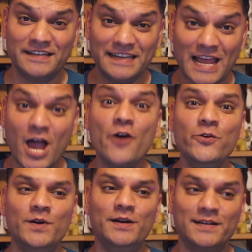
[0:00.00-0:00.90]
Now
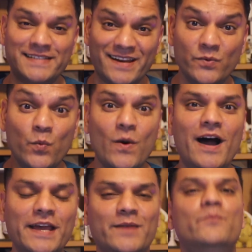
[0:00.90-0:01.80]
you understand
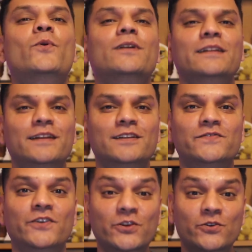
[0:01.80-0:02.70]
why important it
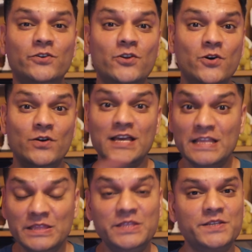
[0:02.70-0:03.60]
is for you to know
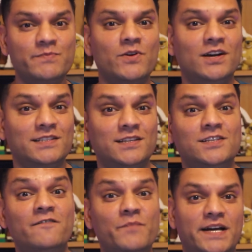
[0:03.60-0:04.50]
this
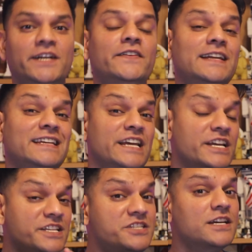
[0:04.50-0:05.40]
process of migrating
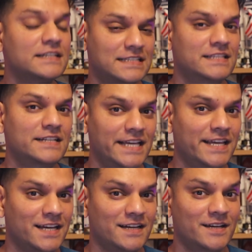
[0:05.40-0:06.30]
just the
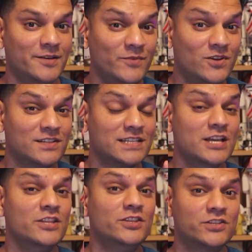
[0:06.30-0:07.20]
data because
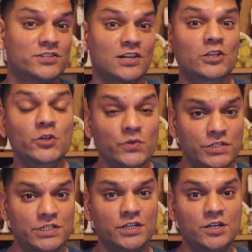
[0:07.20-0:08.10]
the
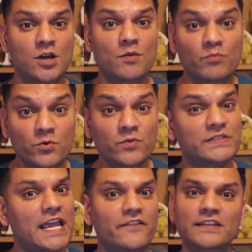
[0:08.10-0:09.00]
solution
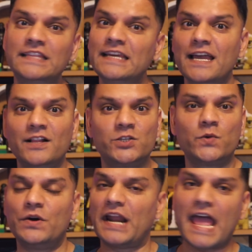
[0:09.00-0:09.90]
moves everything else
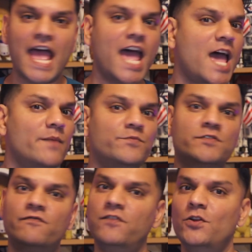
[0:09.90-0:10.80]
over
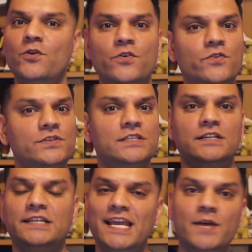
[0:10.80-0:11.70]
apps, flows,
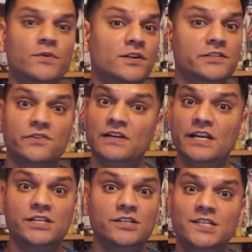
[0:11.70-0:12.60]
the tables, the
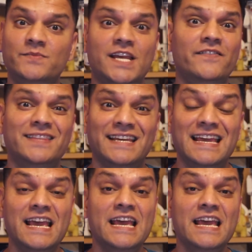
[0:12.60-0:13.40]
relationships, everything.